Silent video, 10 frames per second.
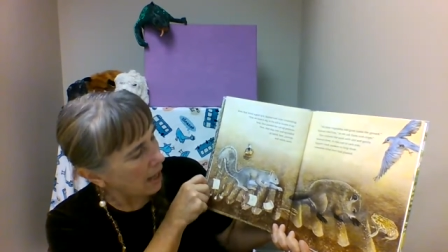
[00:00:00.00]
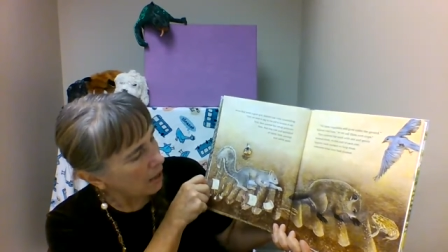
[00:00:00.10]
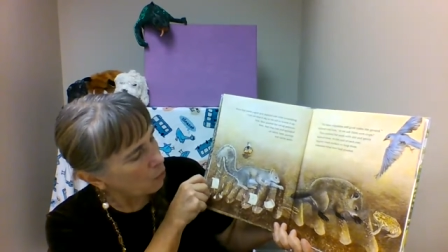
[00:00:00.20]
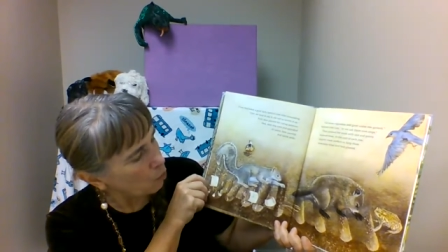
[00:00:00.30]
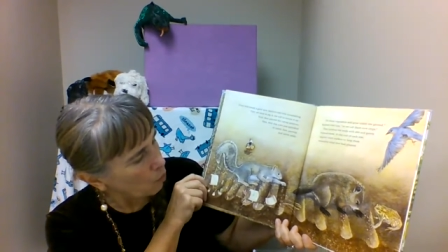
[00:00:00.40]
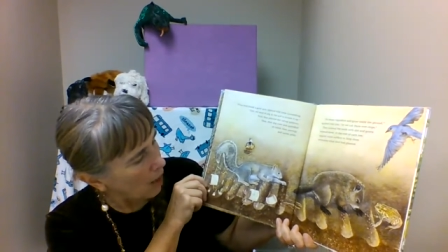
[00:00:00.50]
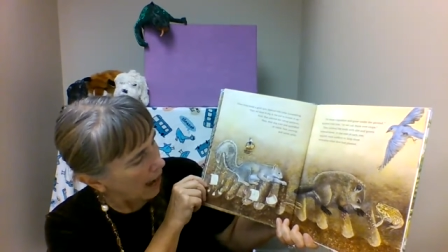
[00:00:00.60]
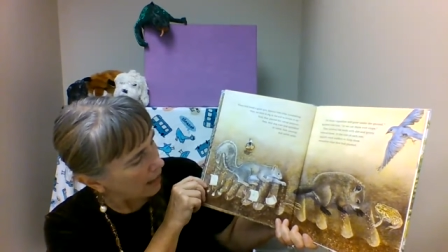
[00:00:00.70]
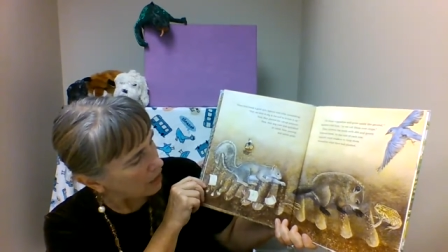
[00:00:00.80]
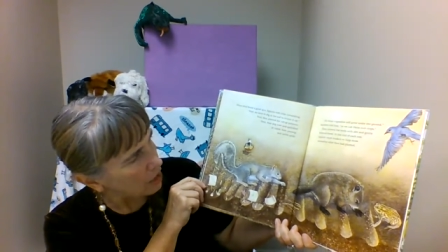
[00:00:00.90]
and
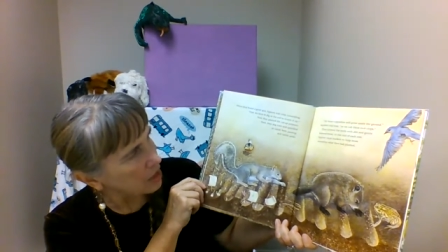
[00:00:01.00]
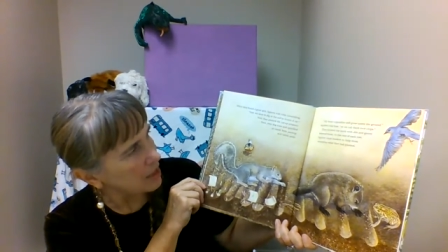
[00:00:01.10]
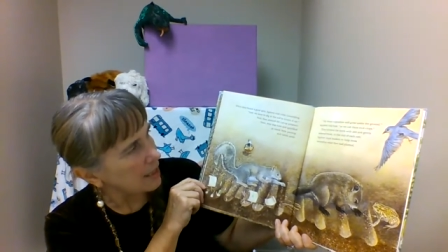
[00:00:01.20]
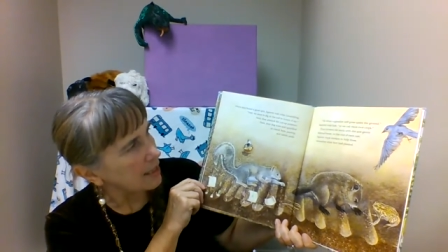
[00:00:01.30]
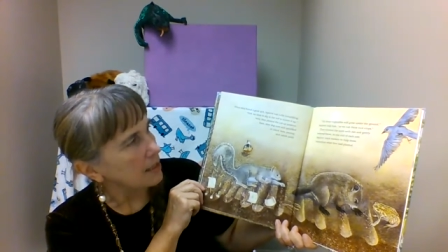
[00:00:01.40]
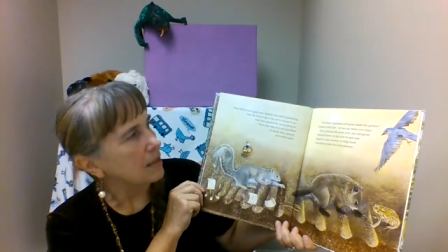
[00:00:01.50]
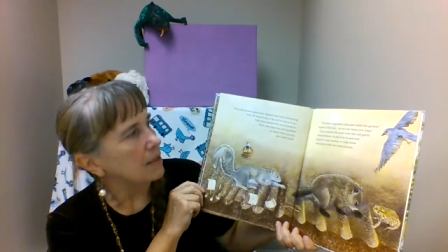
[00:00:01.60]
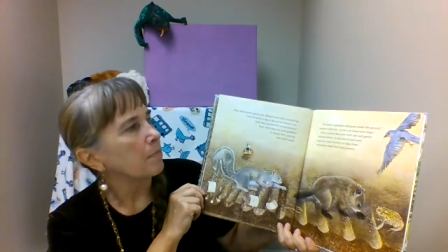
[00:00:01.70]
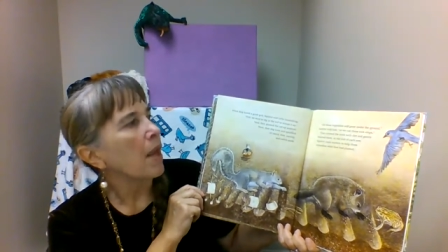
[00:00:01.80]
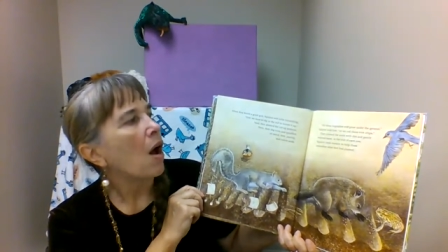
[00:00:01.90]
radish seeds.